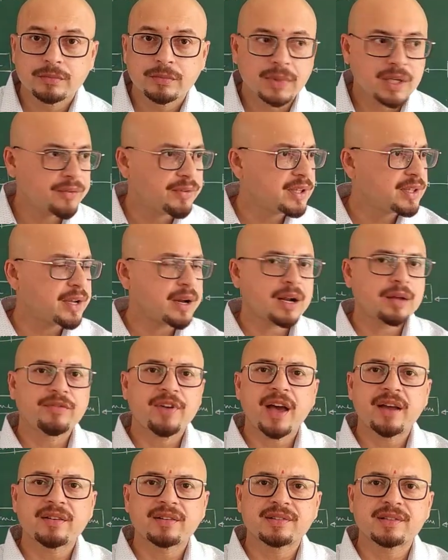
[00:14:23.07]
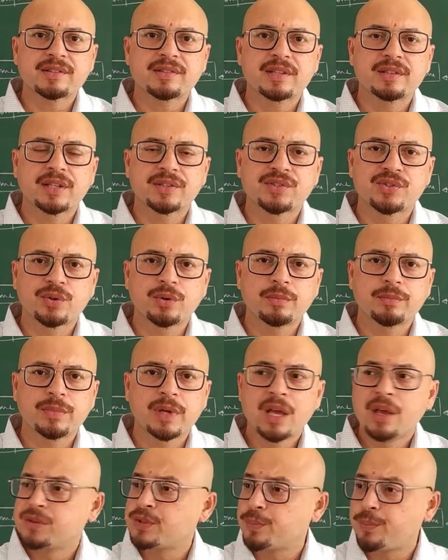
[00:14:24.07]
Even there are viruses in this
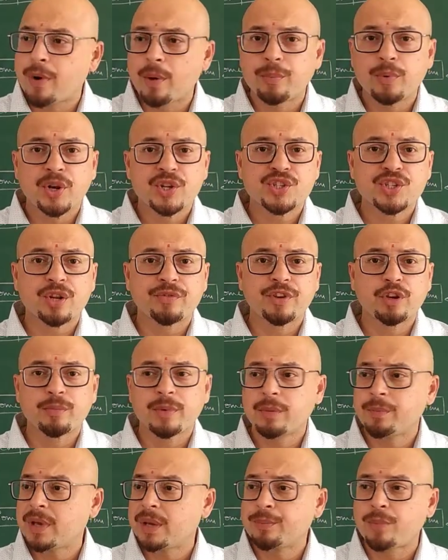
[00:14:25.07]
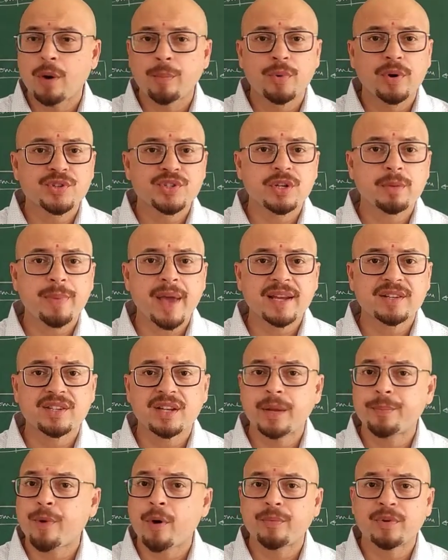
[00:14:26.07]
room. So population of human being, population of
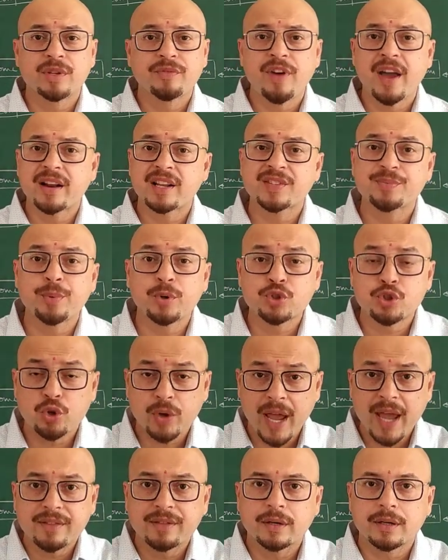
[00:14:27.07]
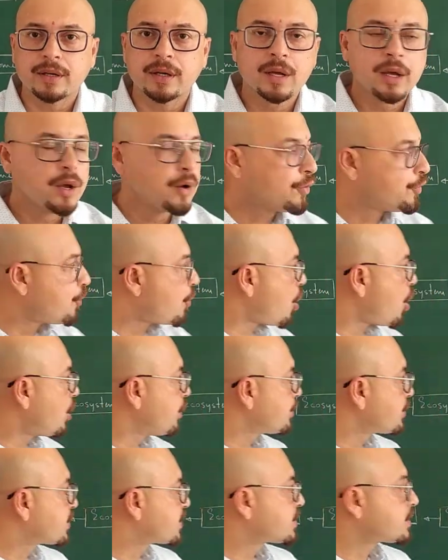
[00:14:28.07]
bacteria, population of virus put together
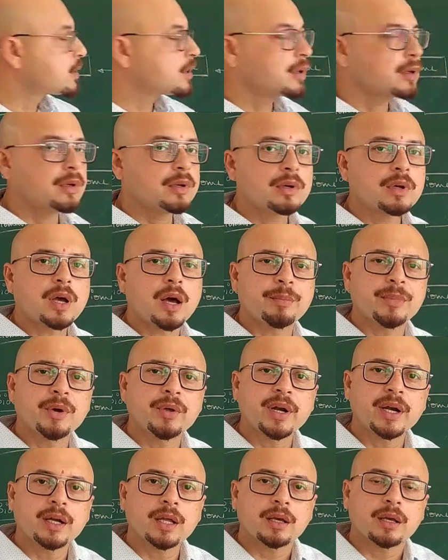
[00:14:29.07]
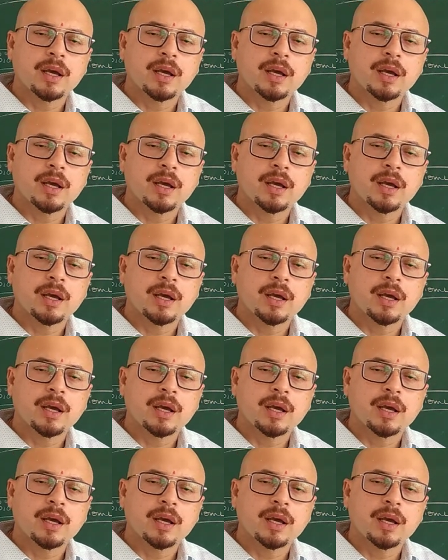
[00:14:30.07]
forms community.